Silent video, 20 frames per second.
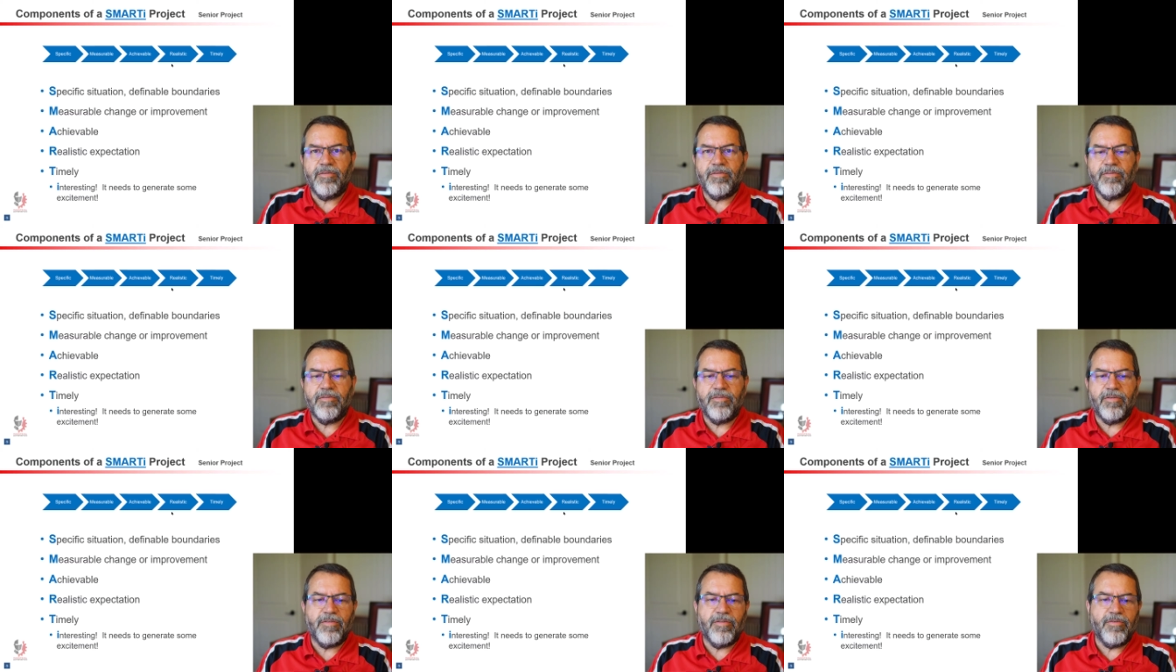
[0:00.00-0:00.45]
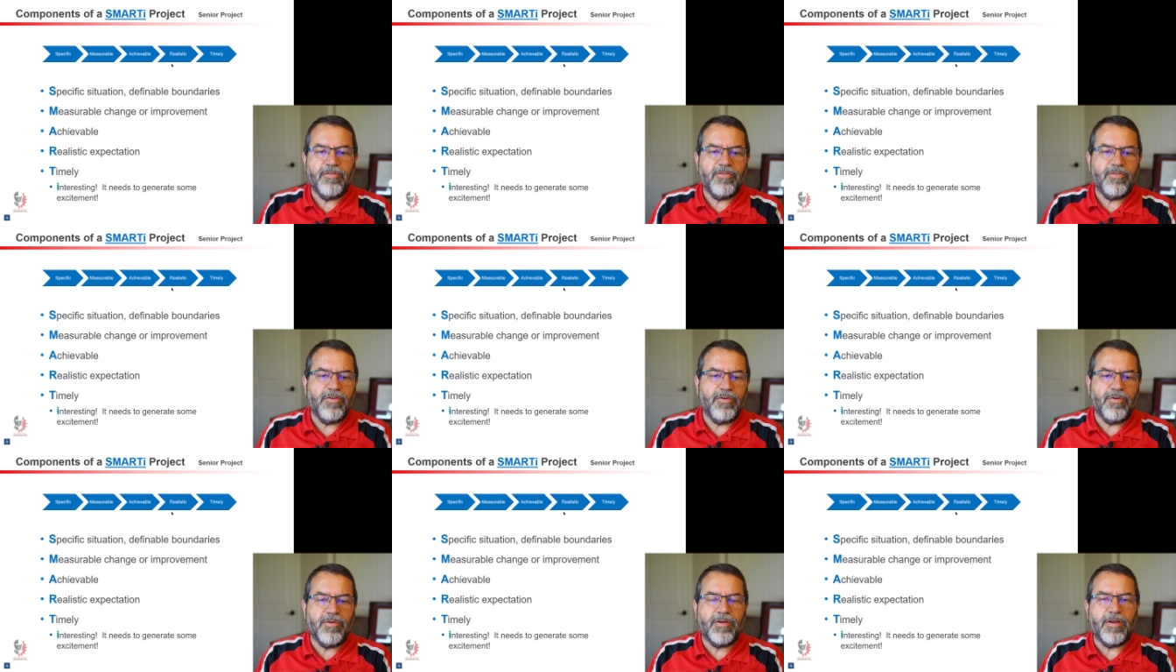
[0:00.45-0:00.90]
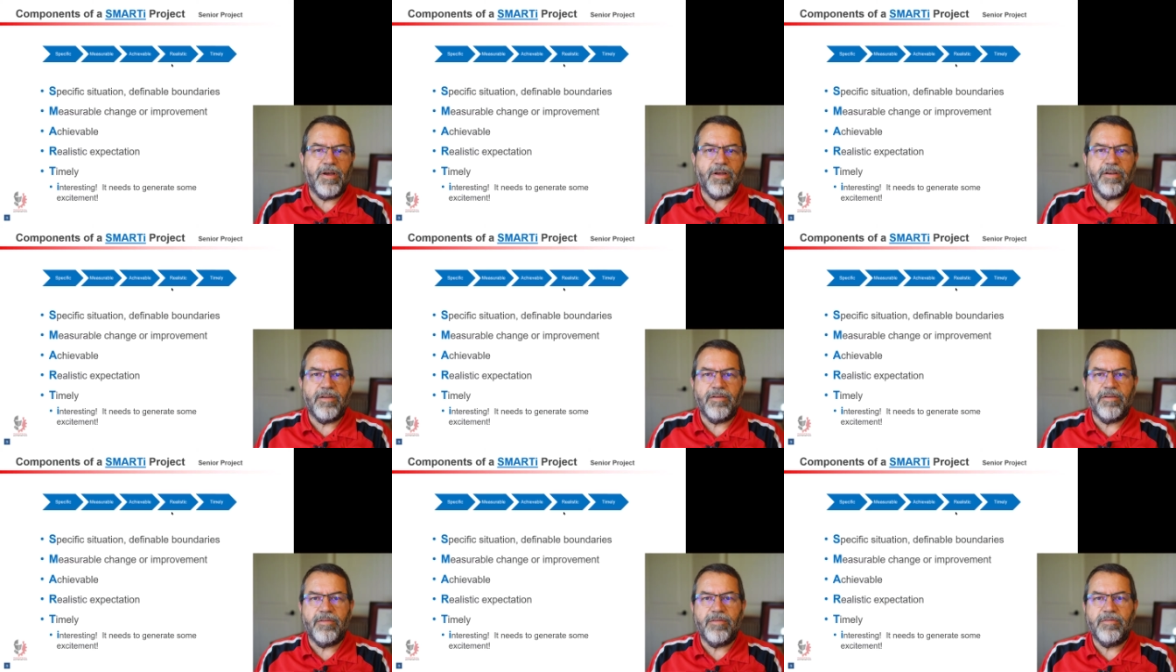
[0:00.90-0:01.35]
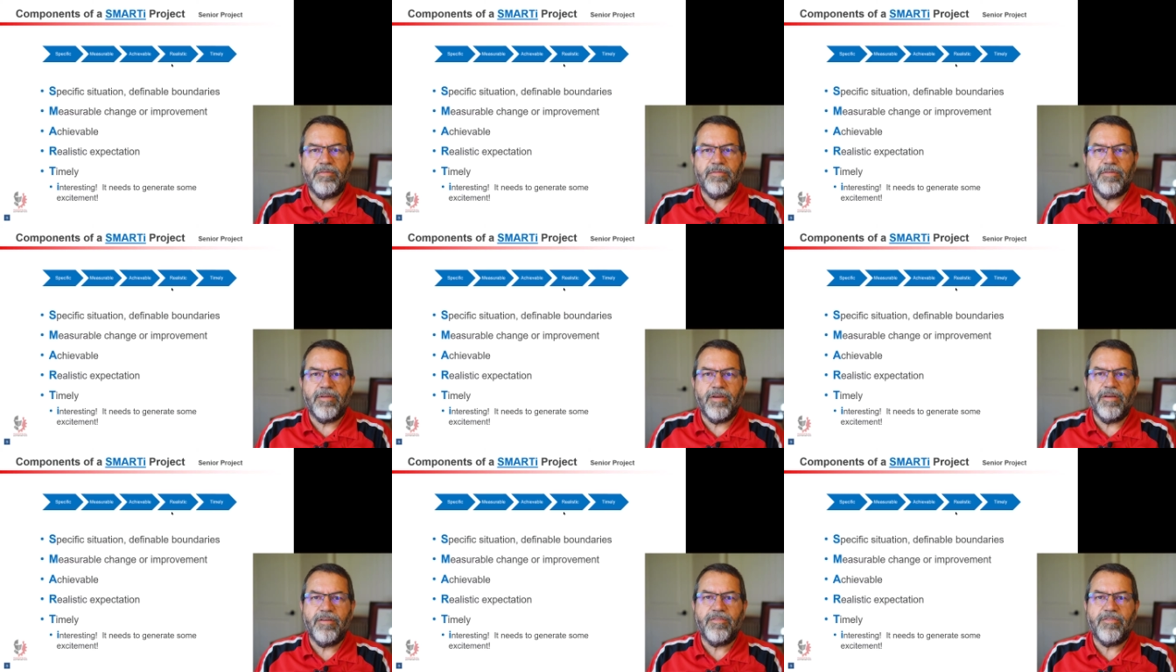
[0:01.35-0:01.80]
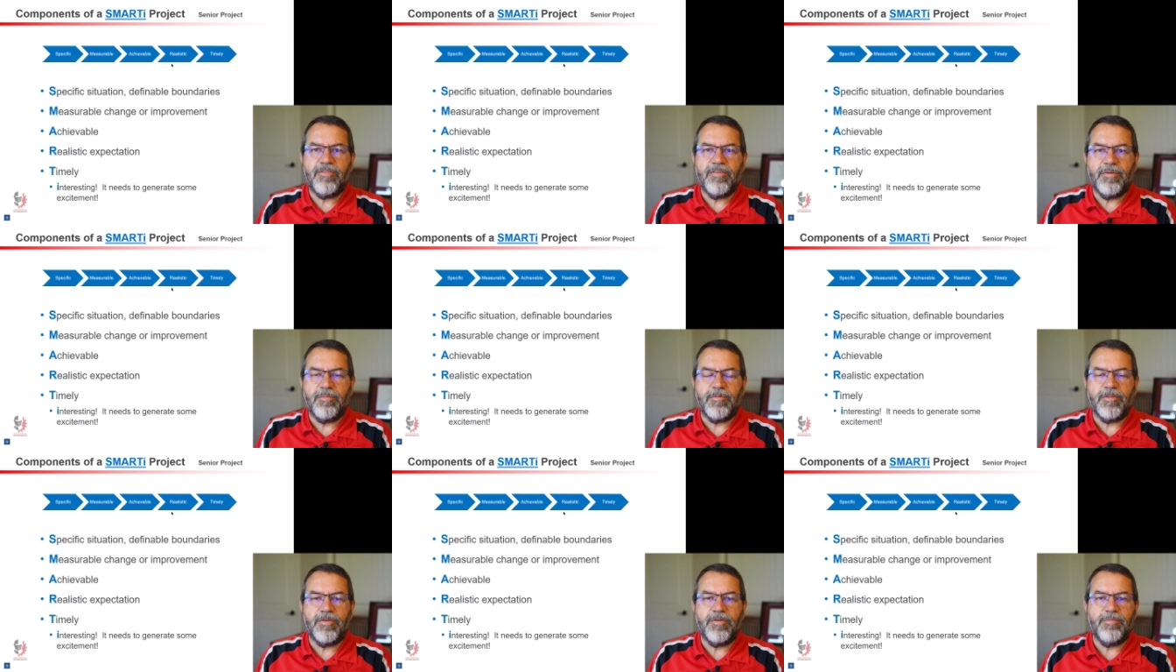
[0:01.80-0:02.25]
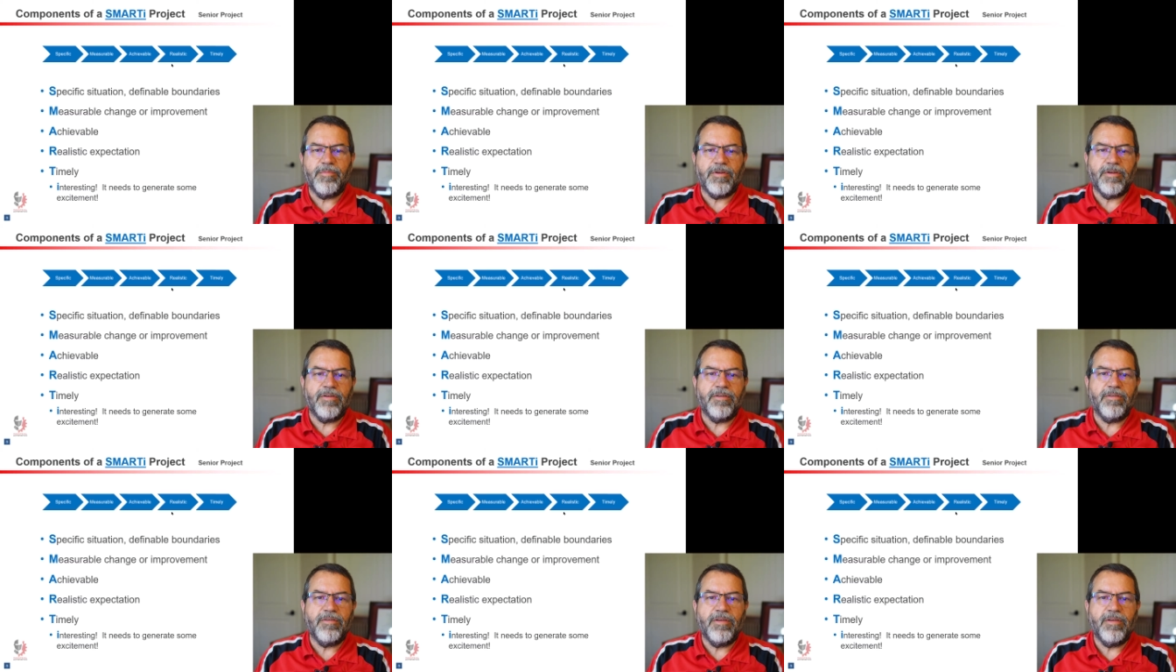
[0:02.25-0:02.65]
So those two are kind of similar, but